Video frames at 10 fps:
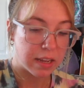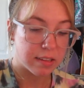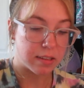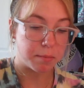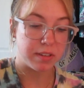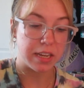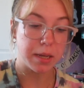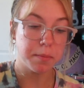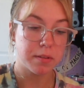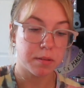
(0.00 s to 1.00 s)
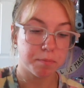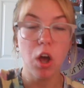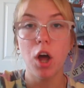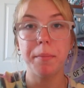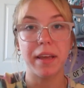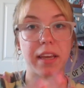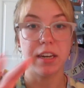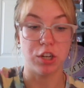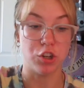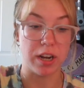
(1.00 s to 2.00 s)
Some tips on
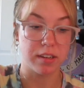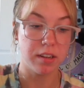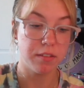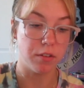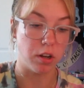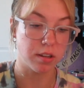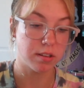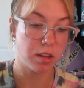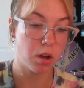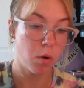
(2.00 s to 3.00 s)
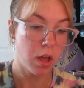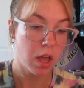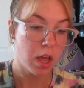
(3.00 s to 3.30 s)
making it attractive also